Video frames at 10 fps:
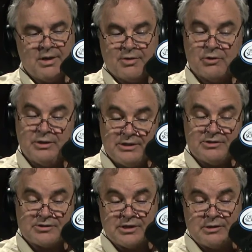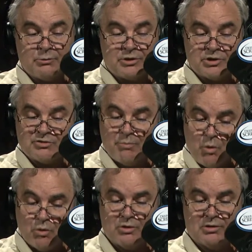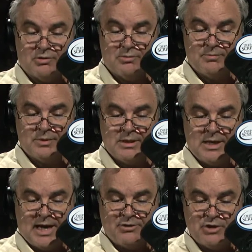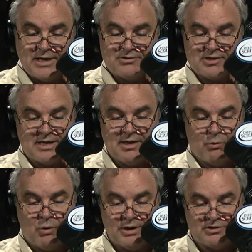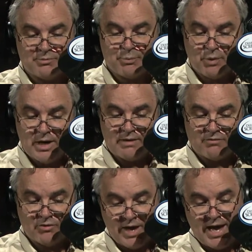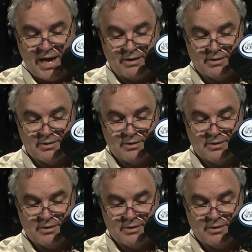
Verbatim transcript: There is sin which is mortal. I do not say that one is to pray for that.